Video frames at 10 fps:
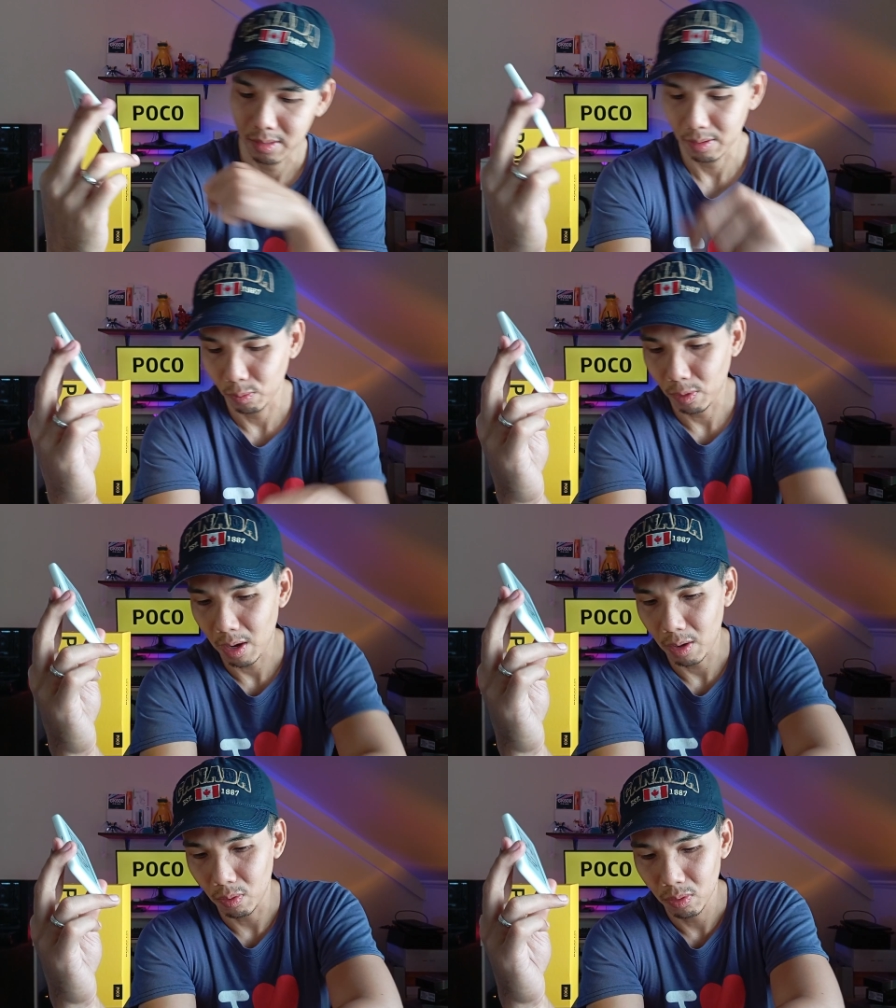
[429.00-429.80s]

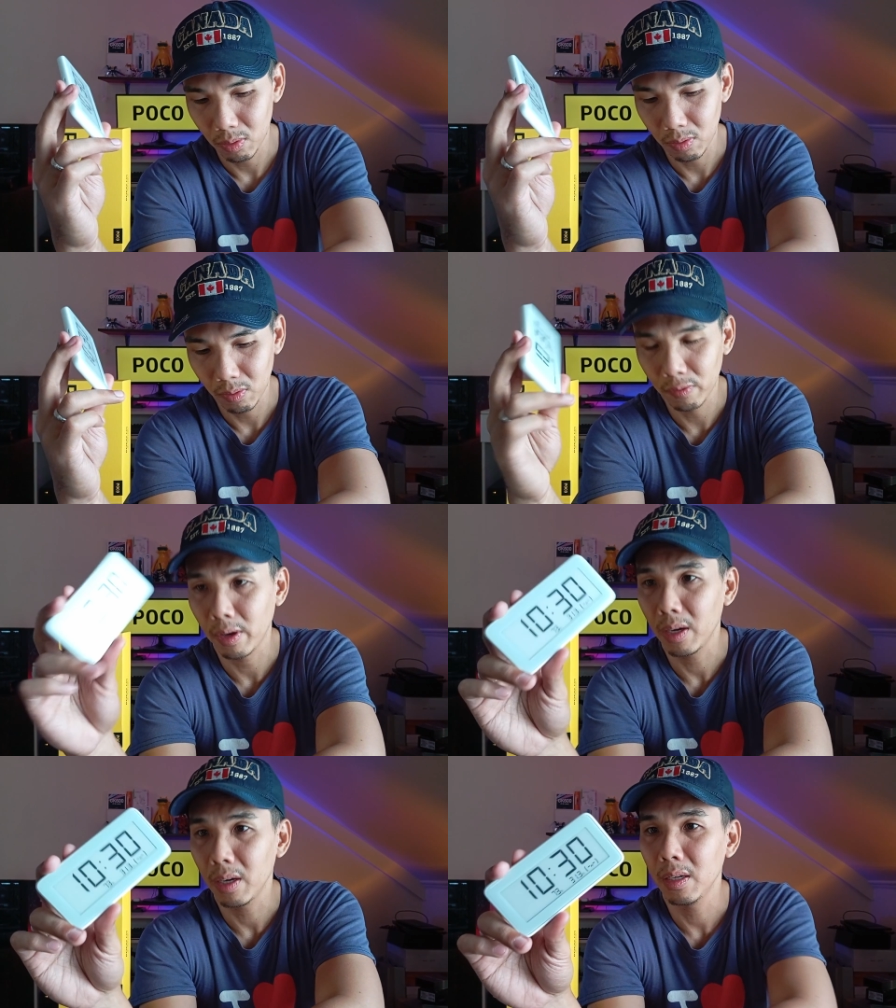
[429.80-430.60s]
Wow,
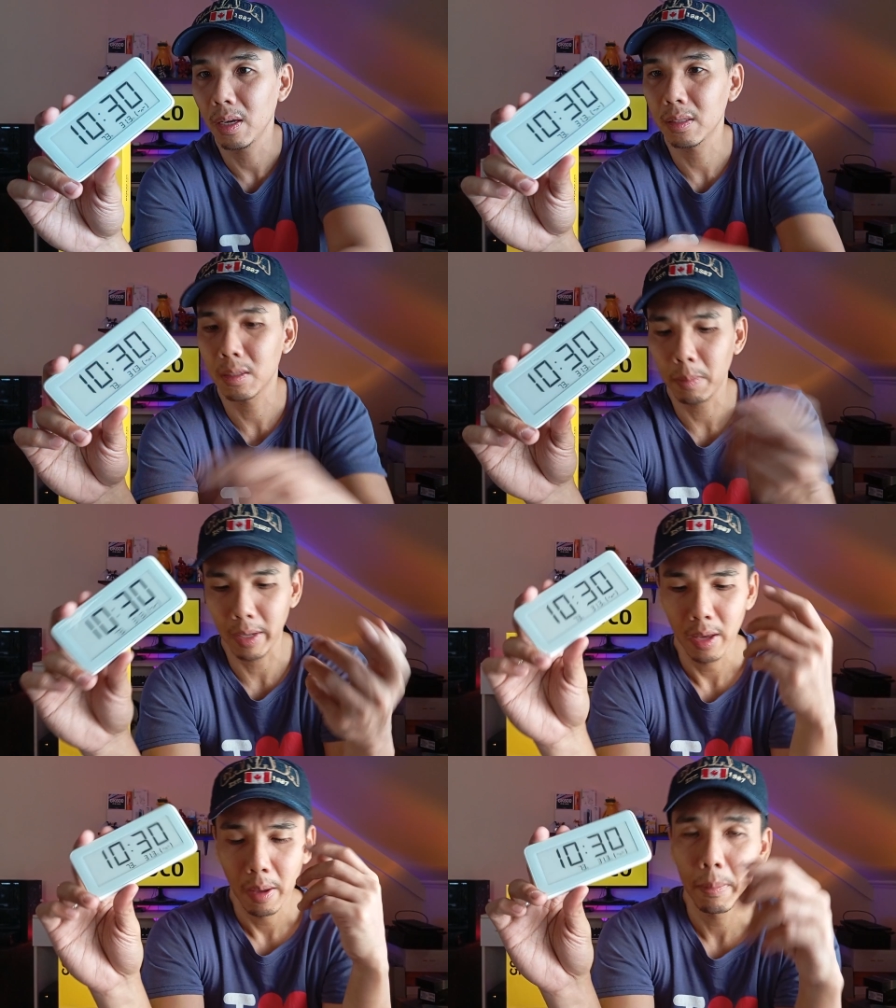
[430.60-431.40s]
very nice display.
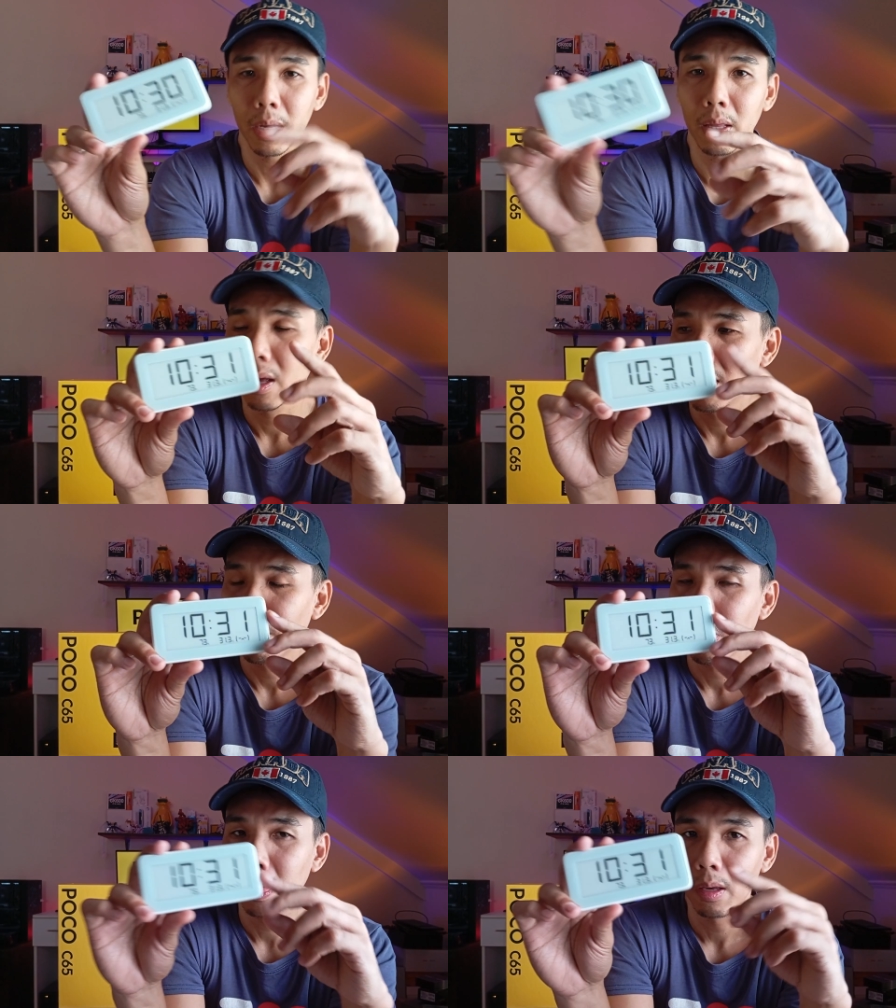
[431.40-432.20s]
But
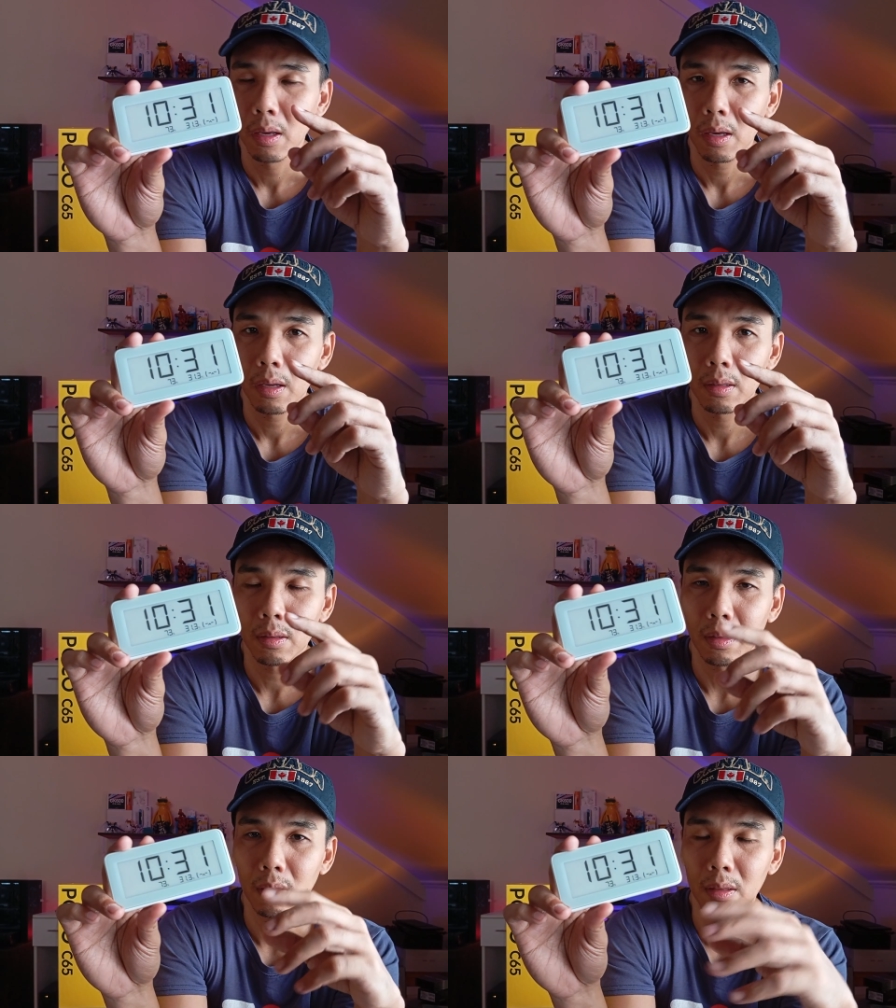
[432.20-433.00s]

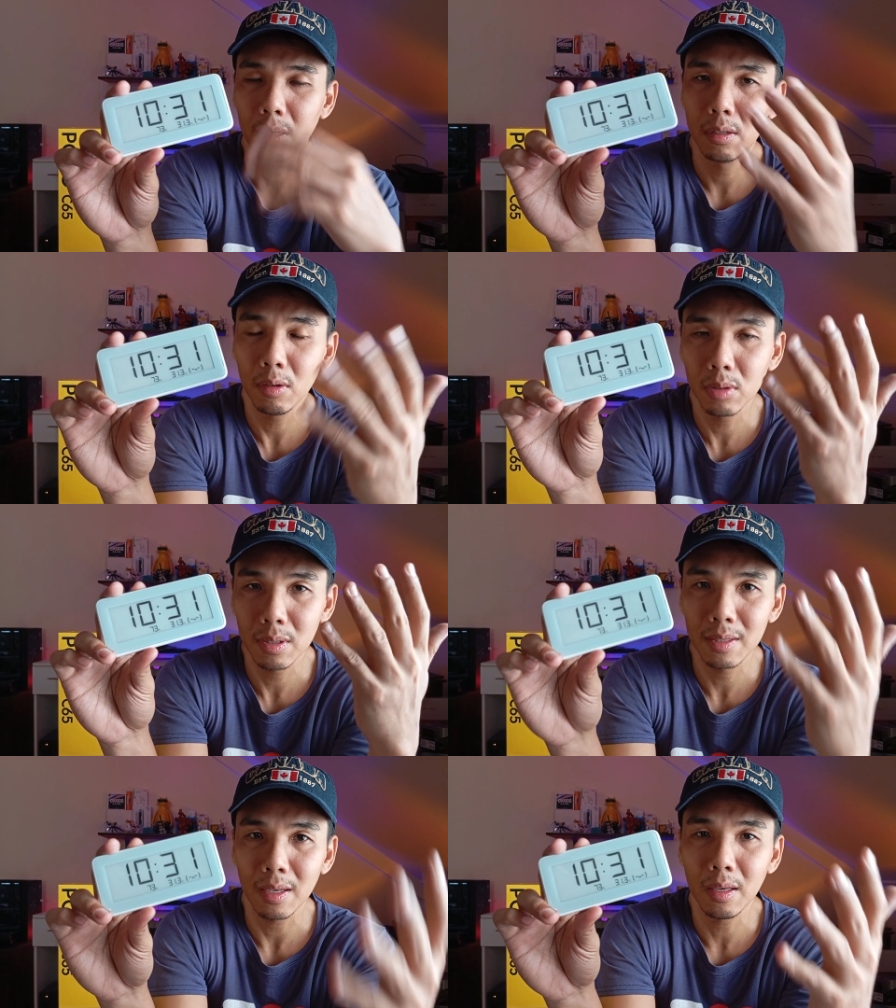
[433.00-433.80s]
did you
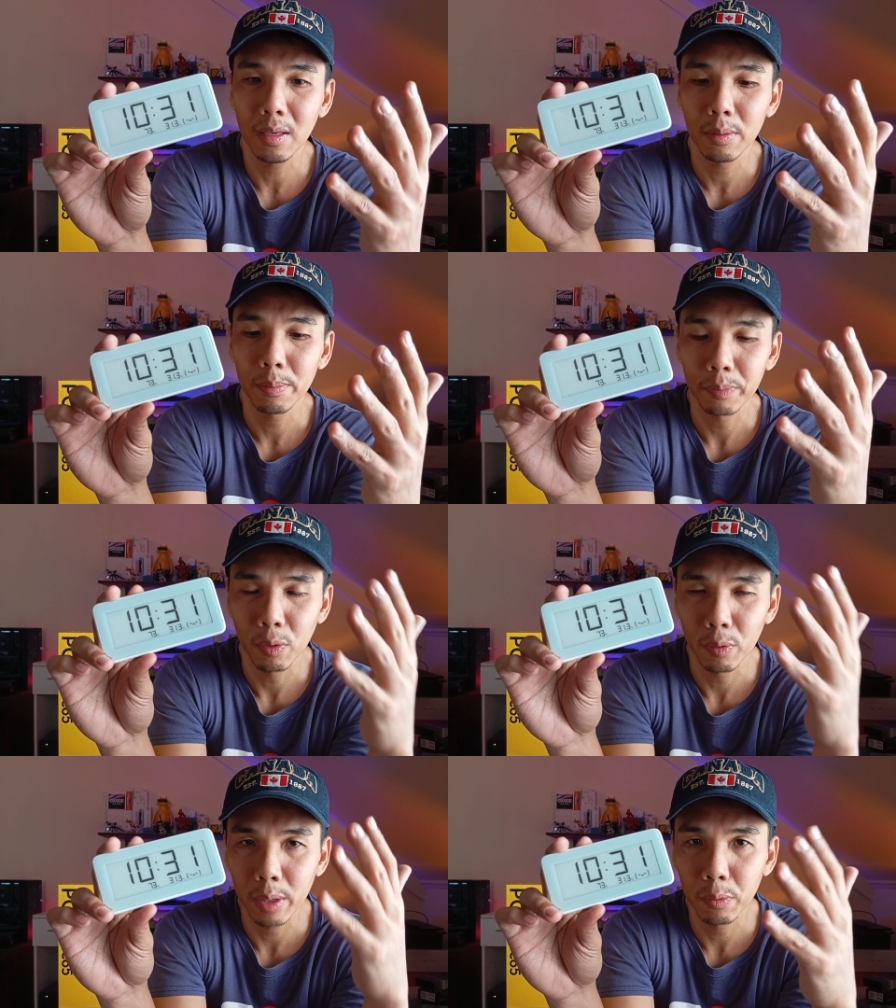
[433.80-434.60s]
see
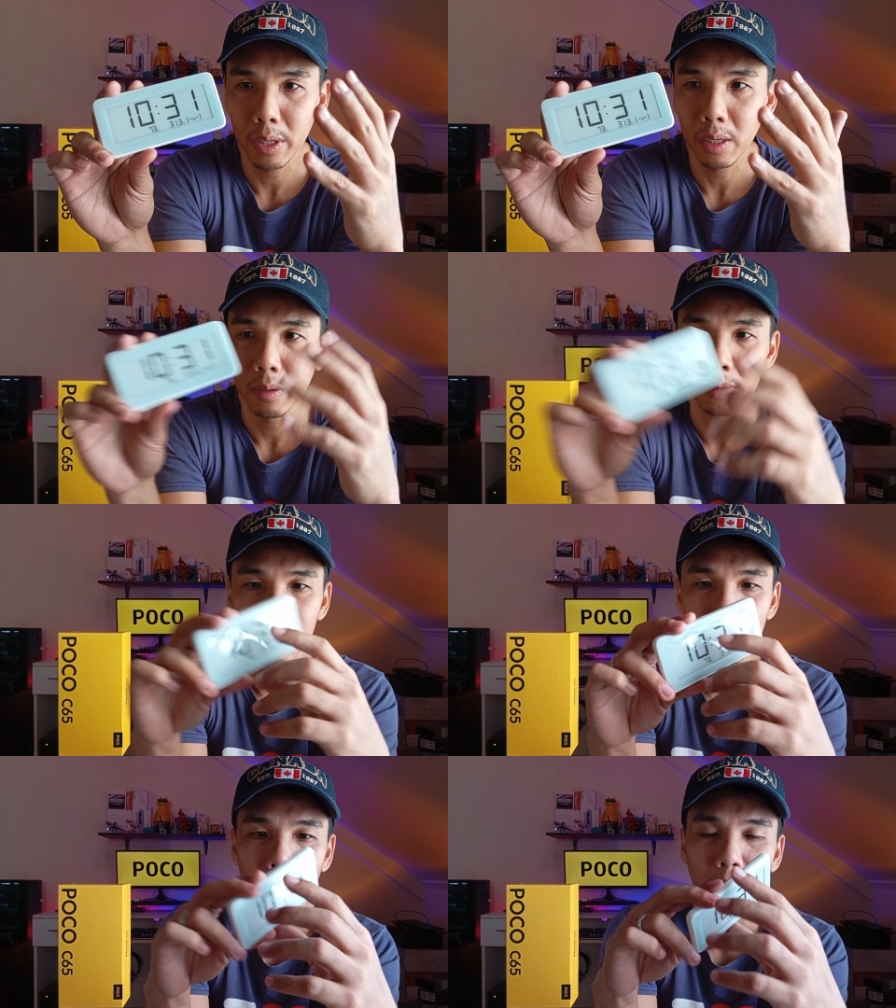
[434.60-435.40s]
when we
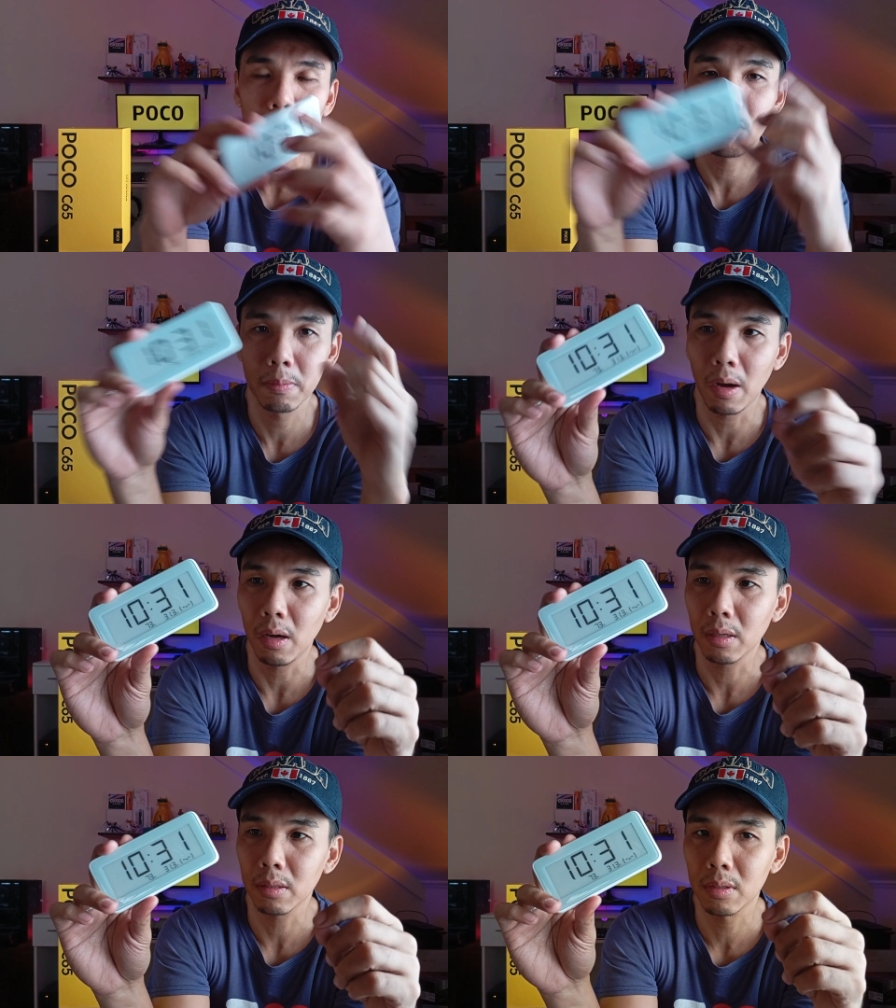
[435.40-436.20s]
took it out of the
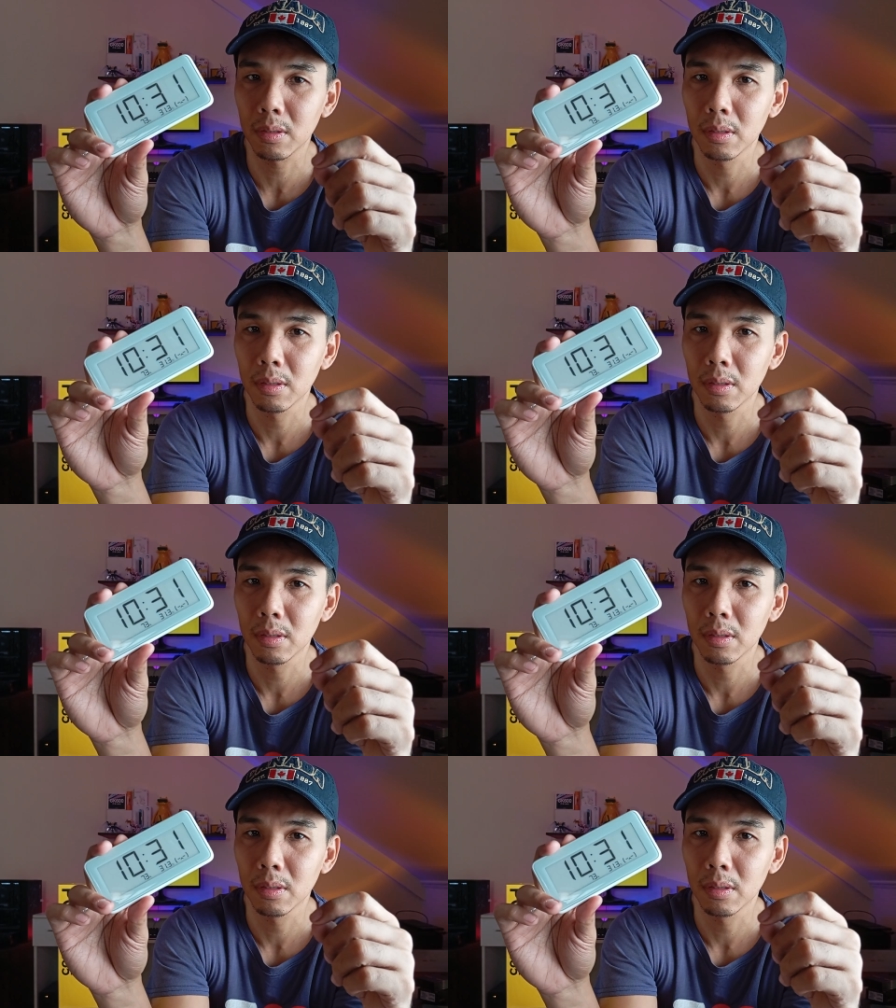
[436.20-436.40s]
box,